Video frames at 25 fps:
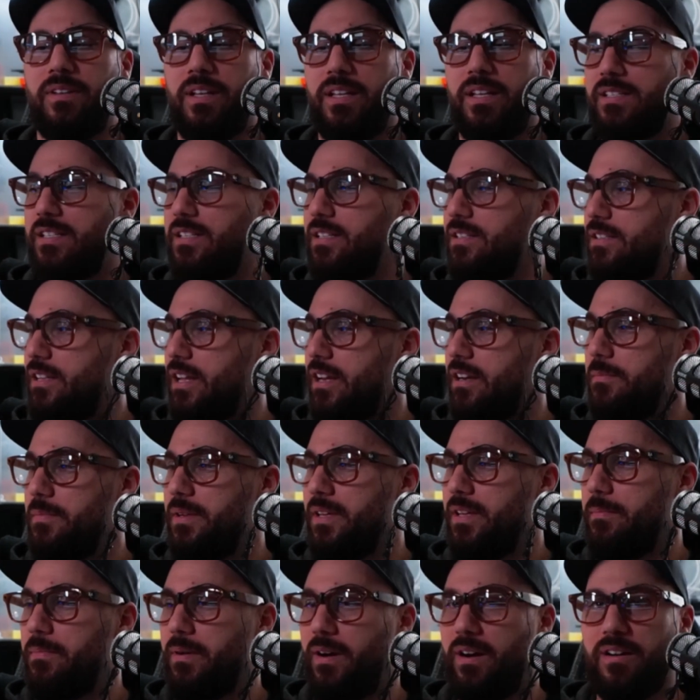This is going to
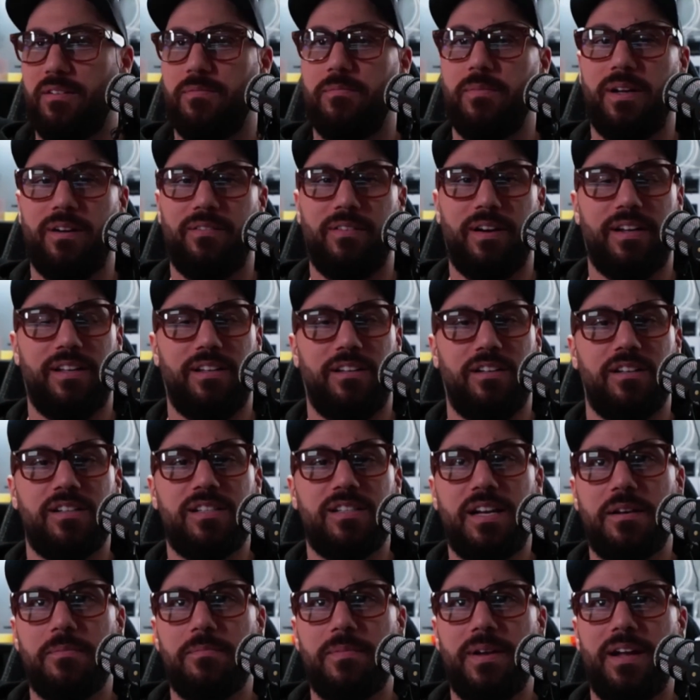be part of my regular
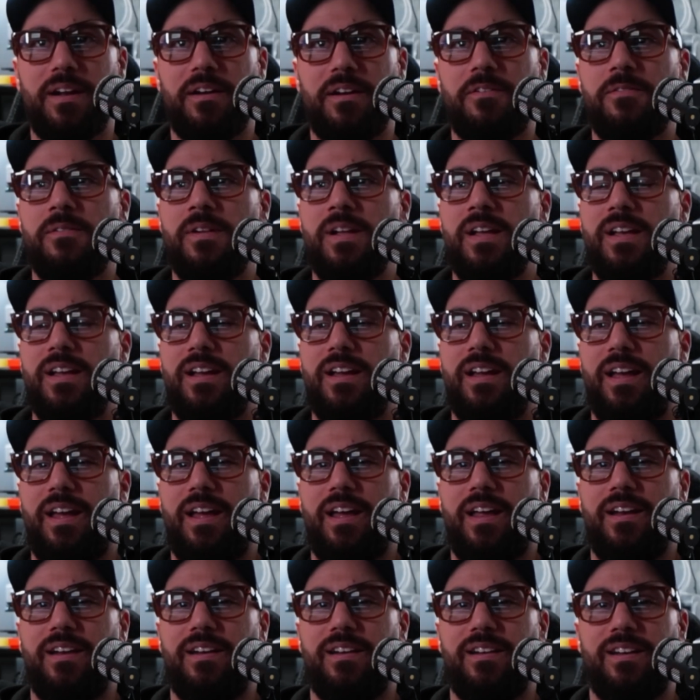setup now,
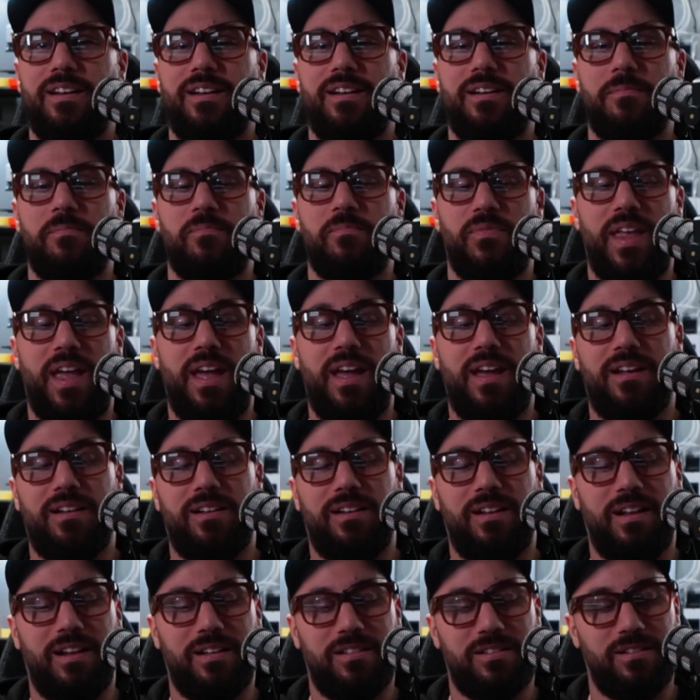and
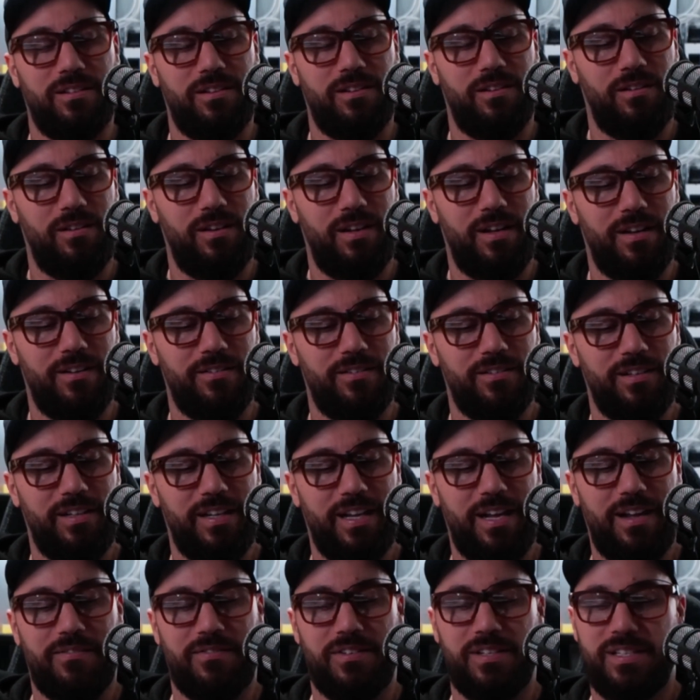that's all I
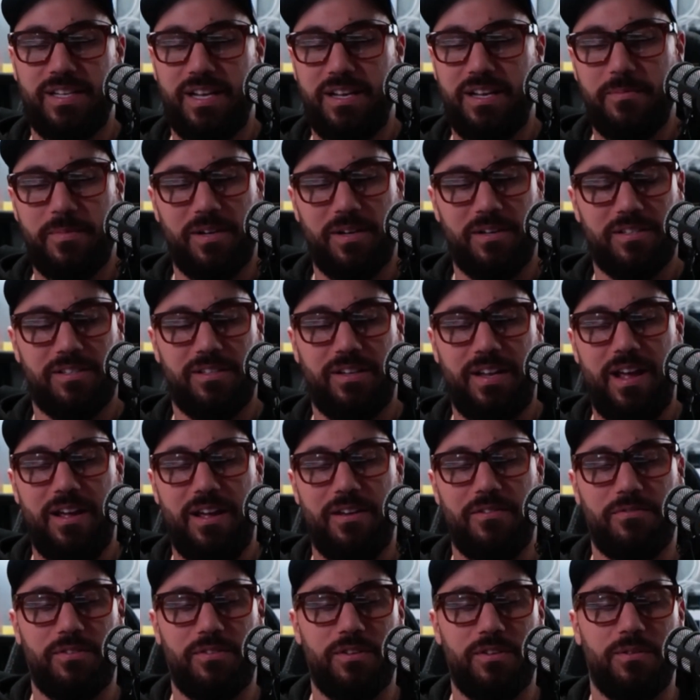really have to say about it. So yeah,
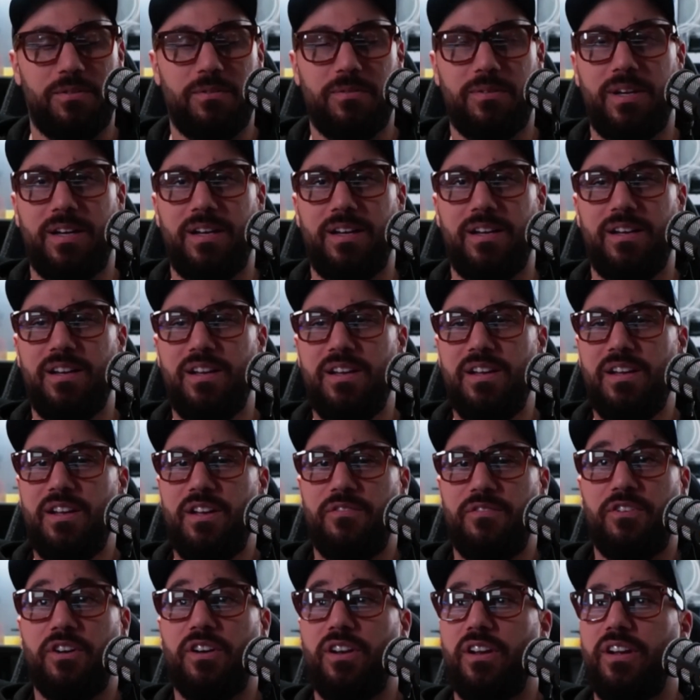if
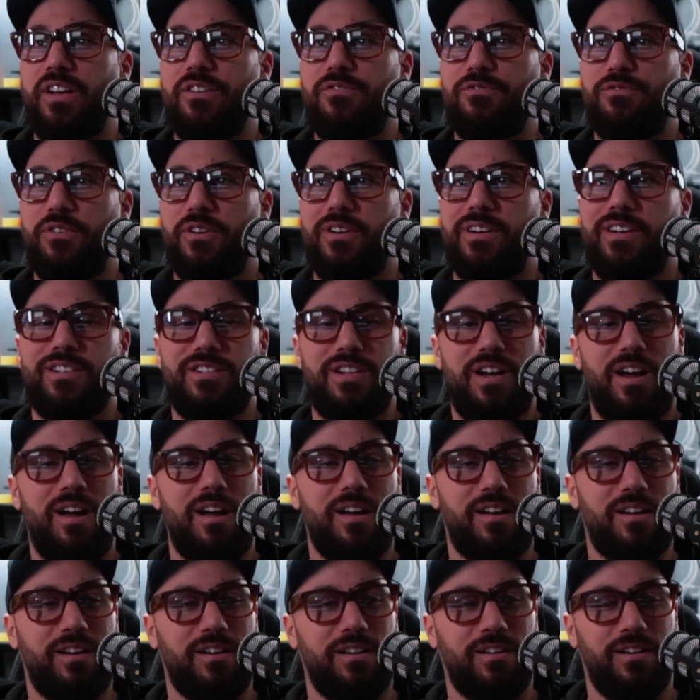you're looking for a
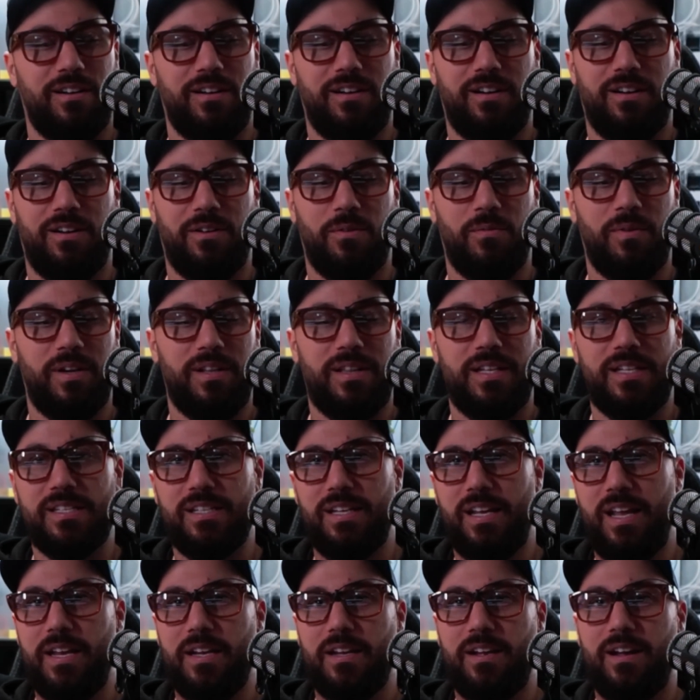dock or one of these
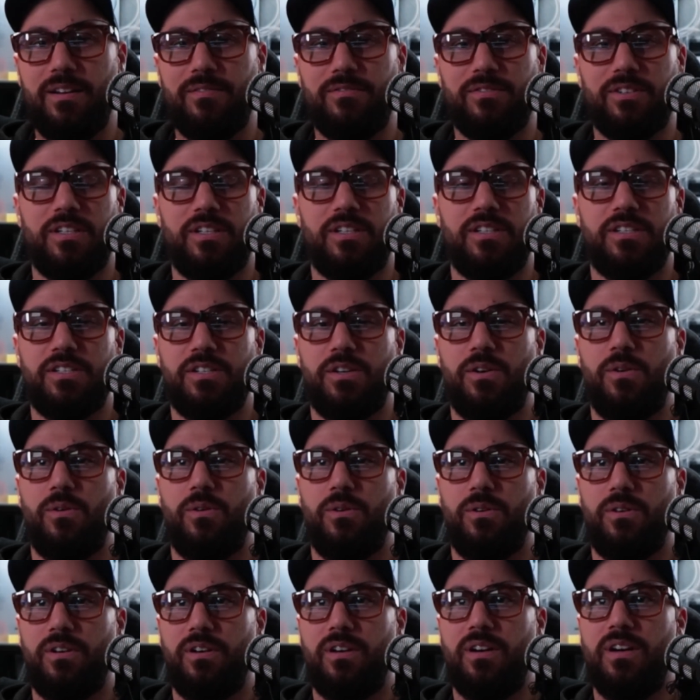light covers
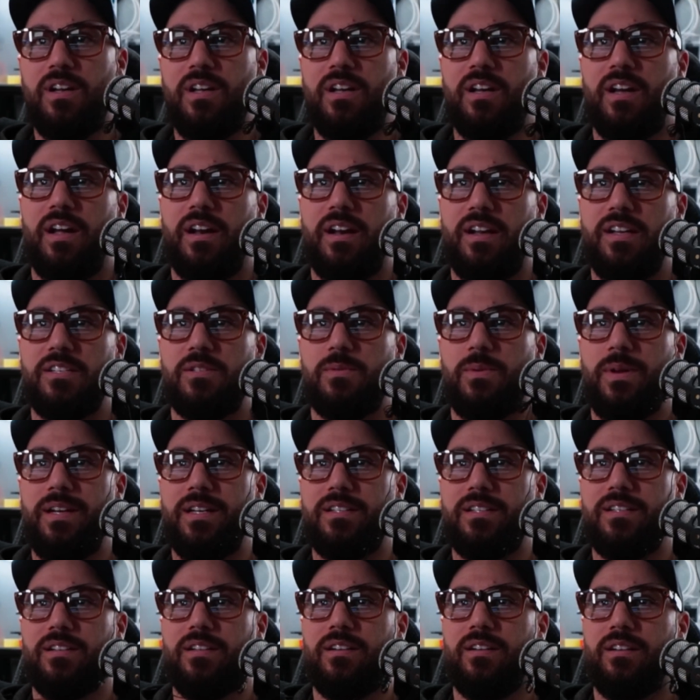or a nice way to
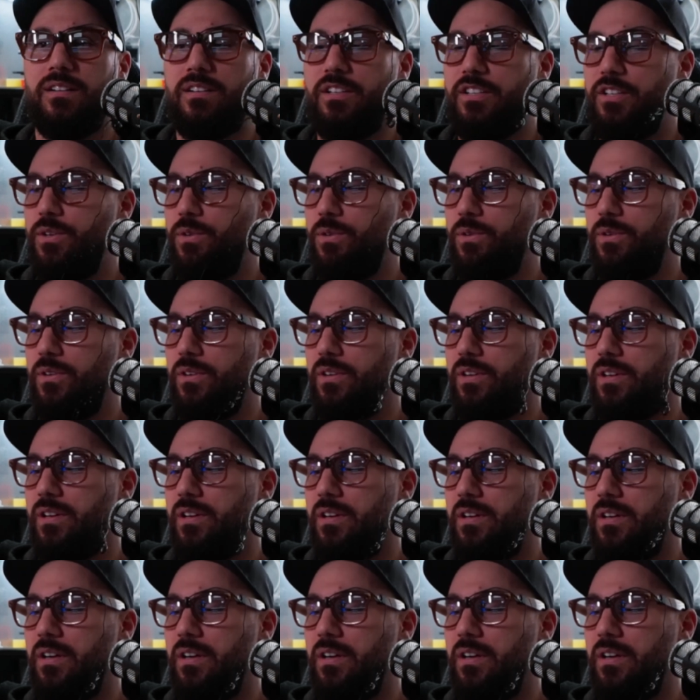turn your